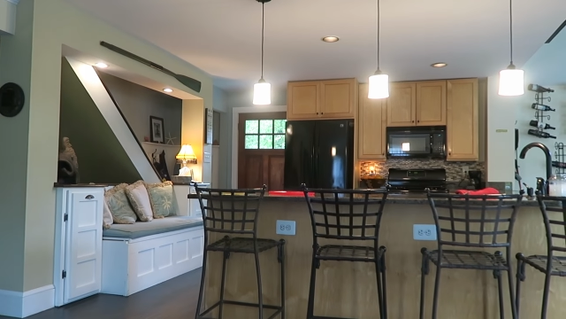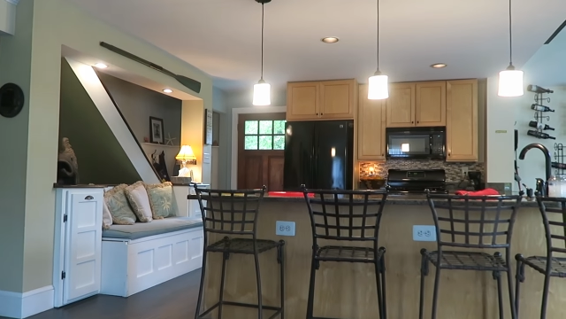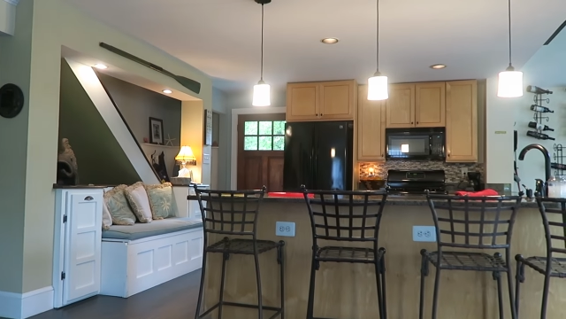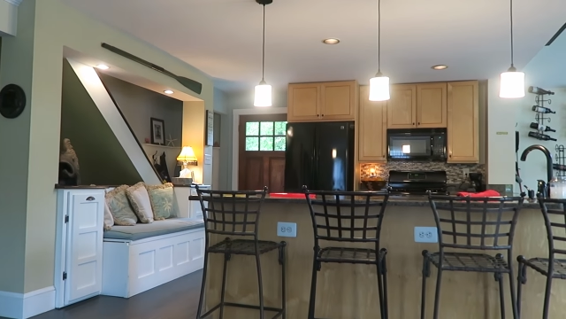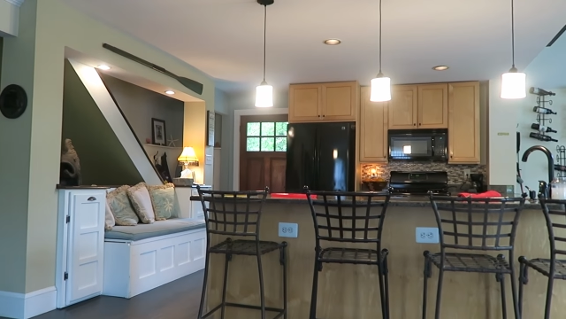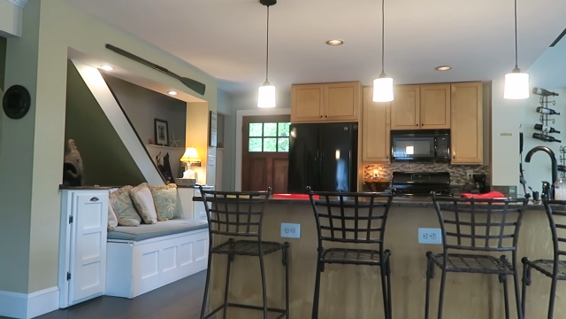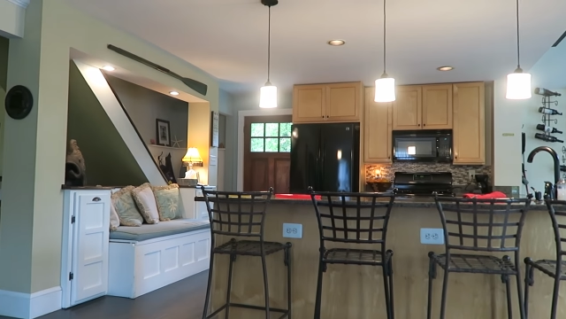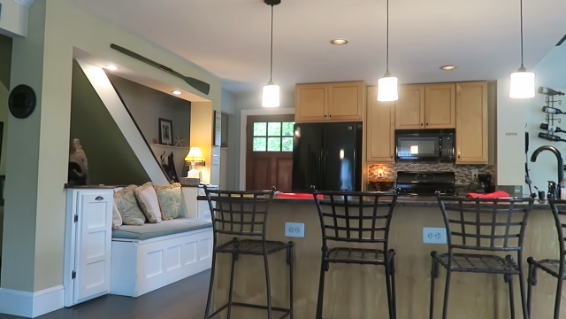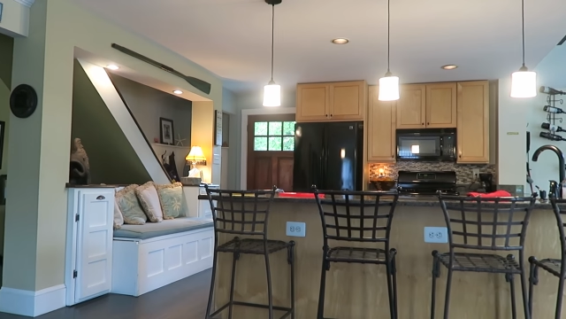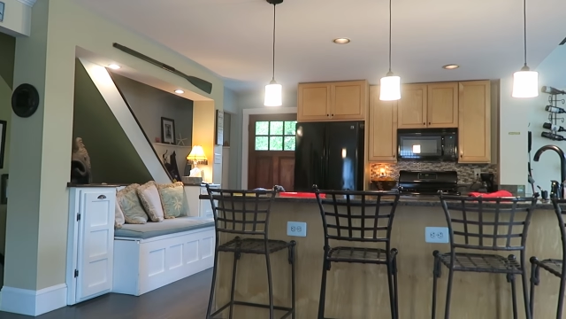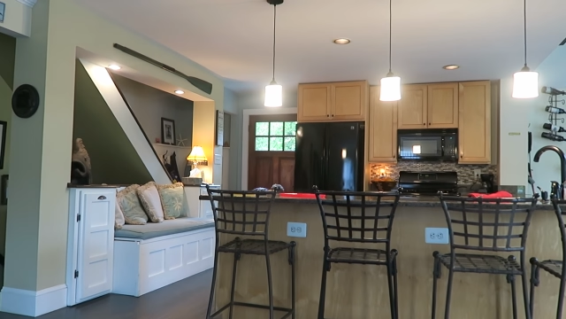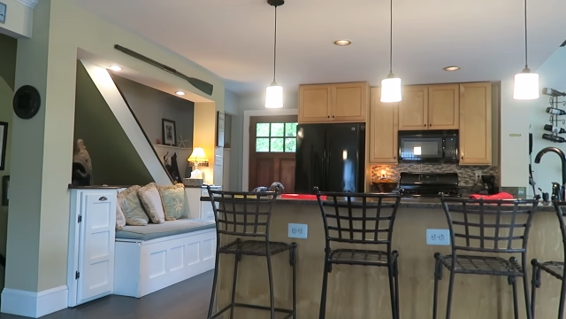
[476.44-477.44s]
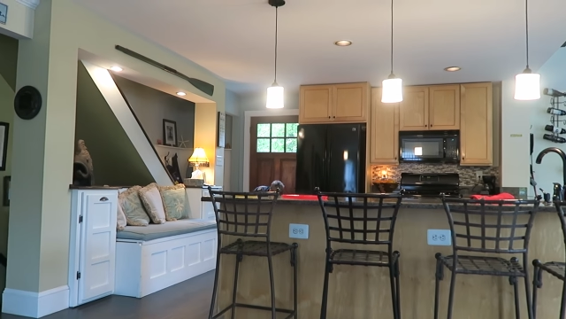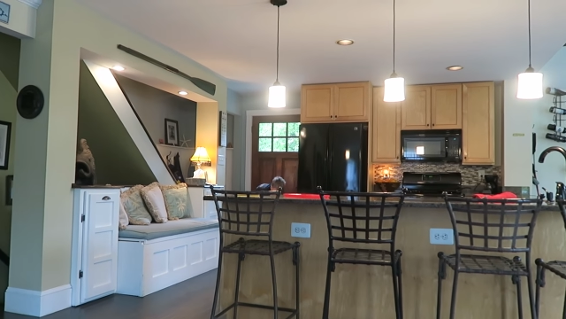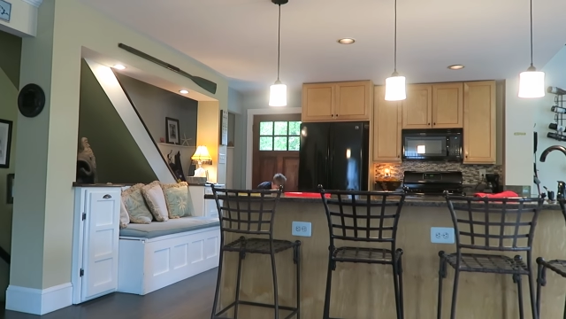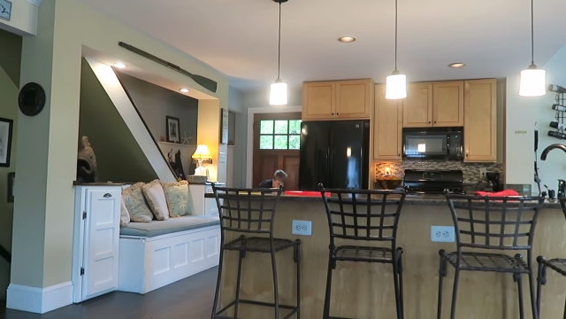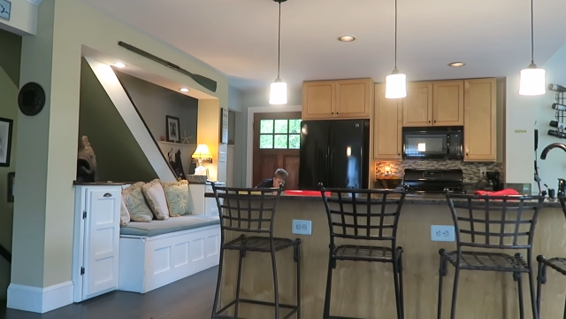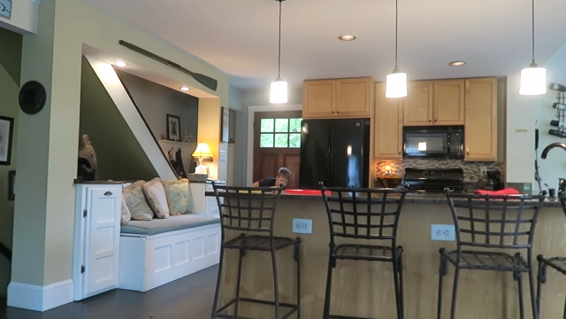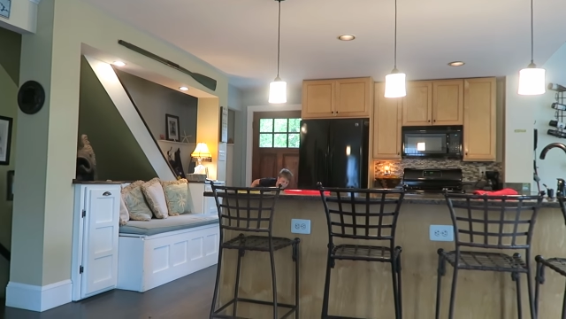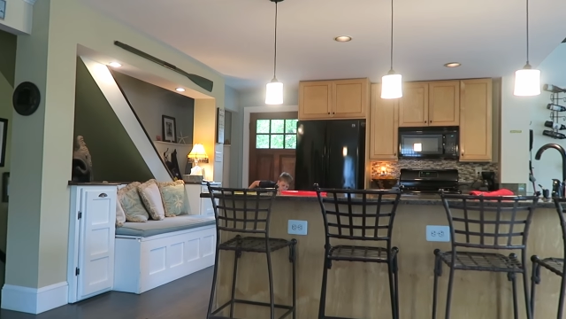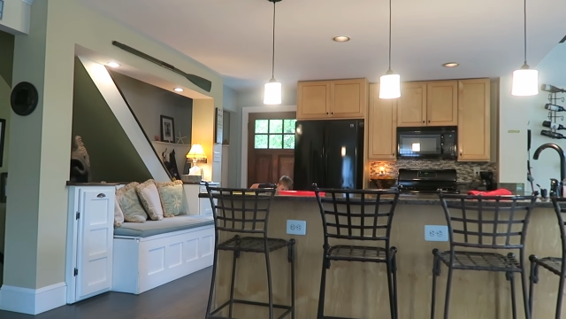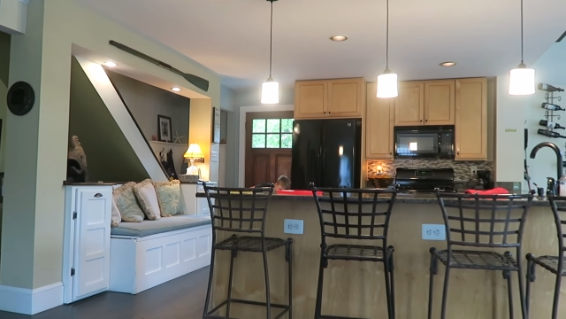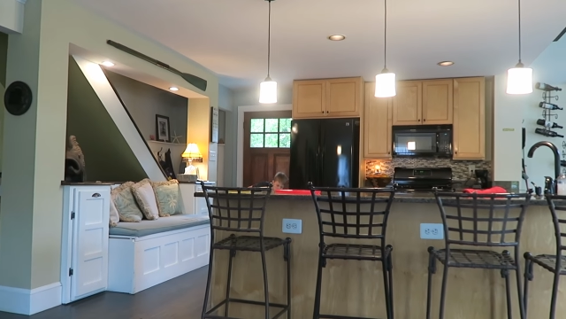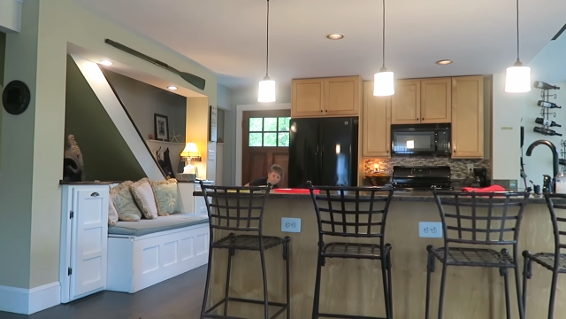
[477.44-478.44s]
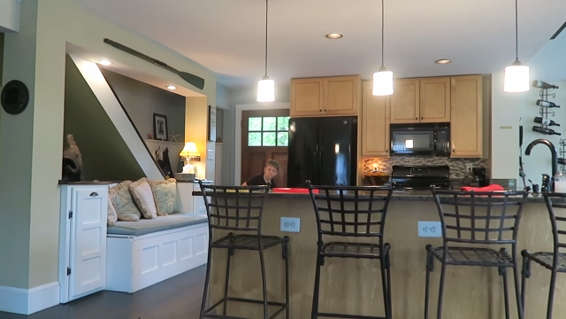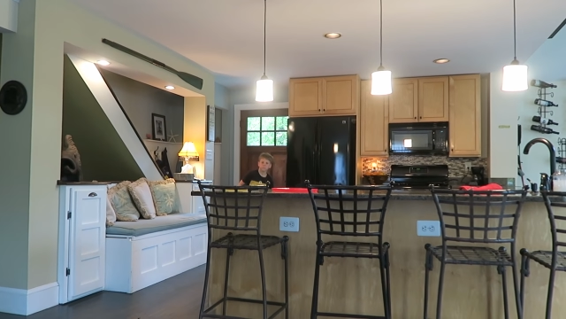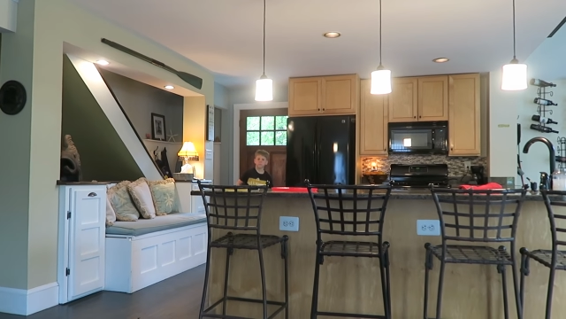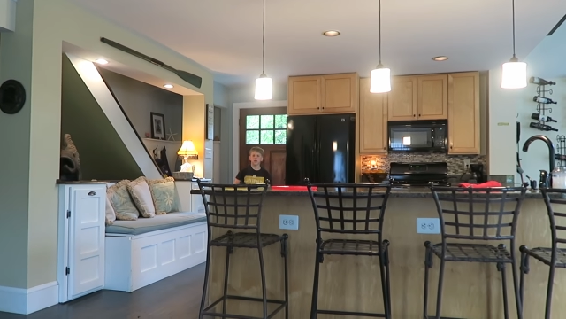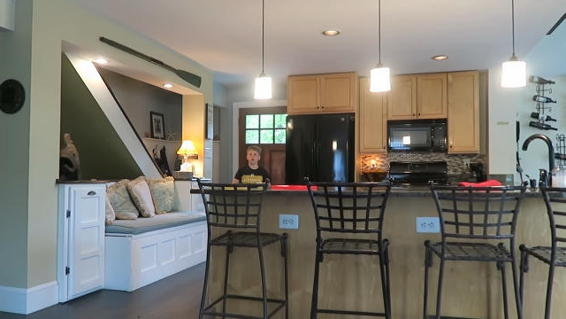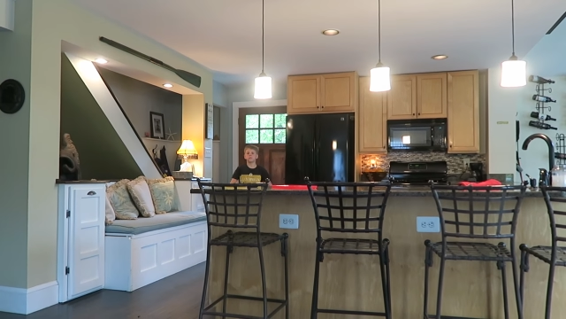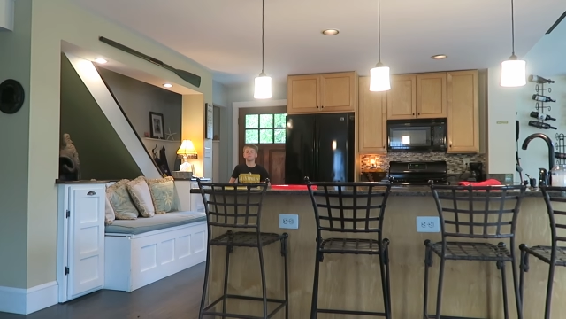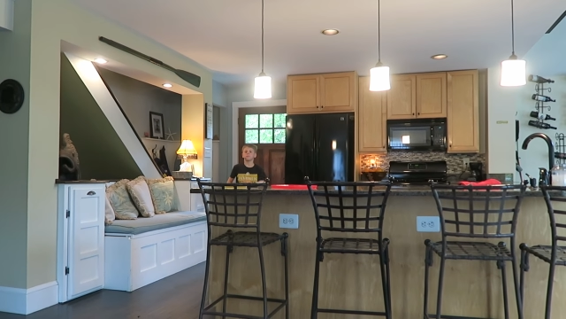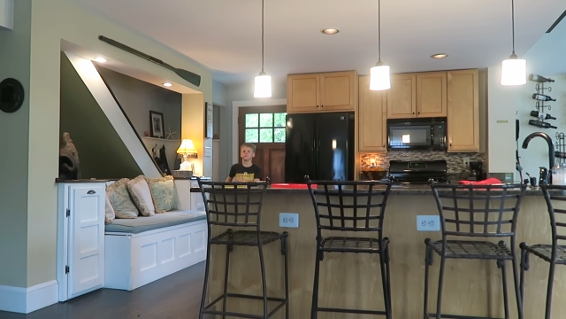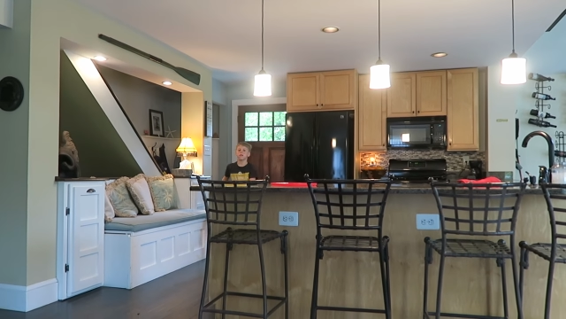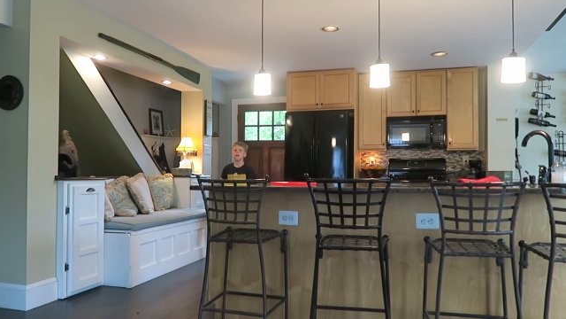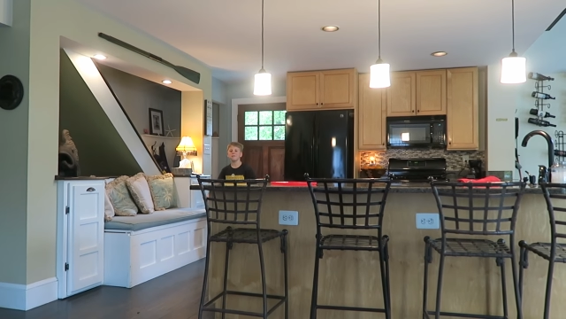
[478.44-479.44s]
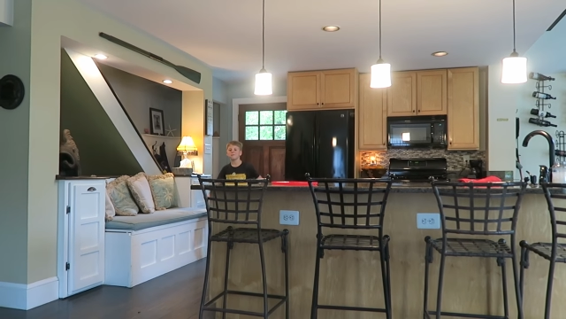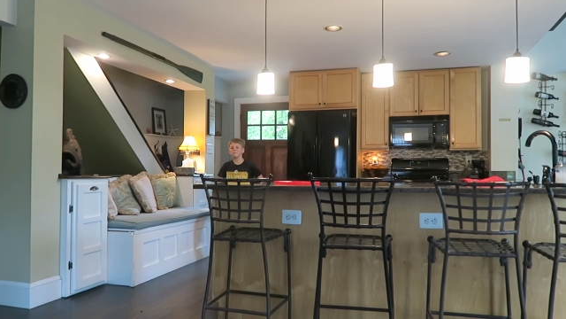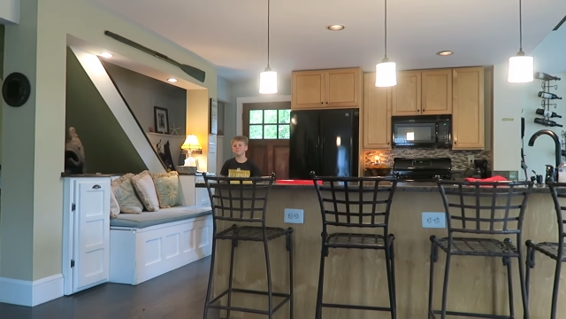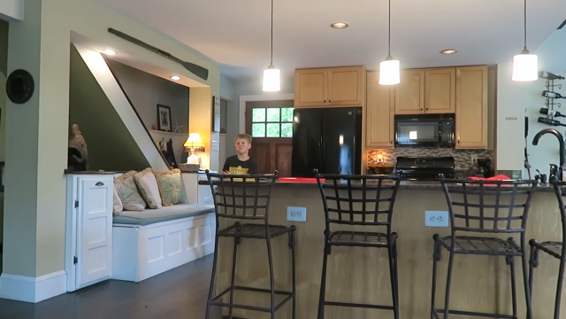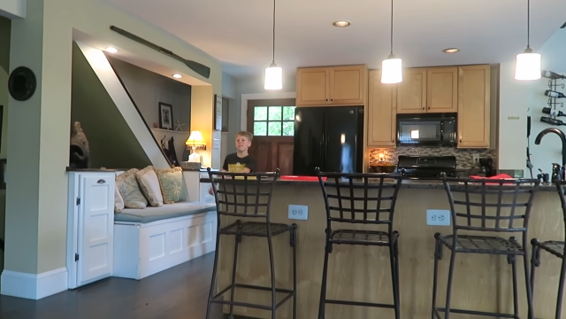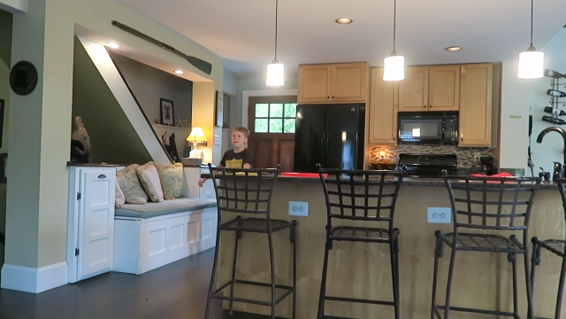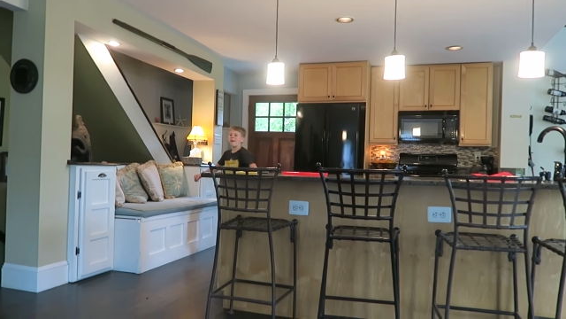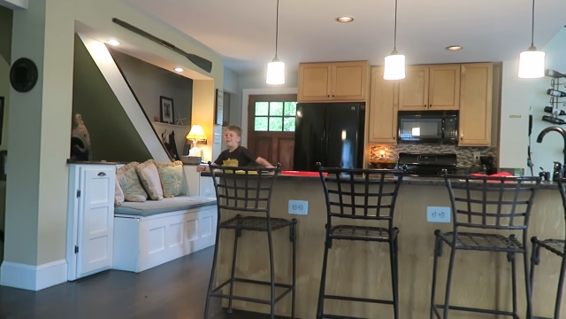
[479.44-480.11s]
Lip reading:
[unreadable: no face in view]